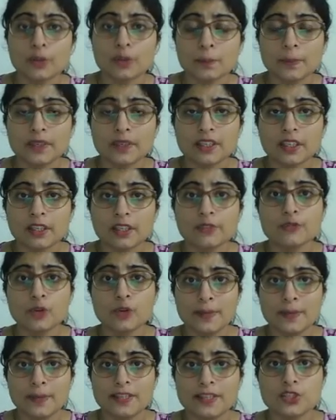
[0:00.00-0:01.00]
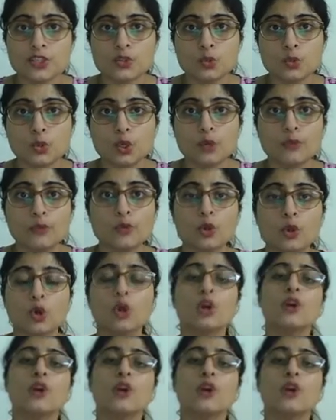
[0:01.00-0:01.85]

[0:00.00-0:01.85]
Patel from LG School of Law,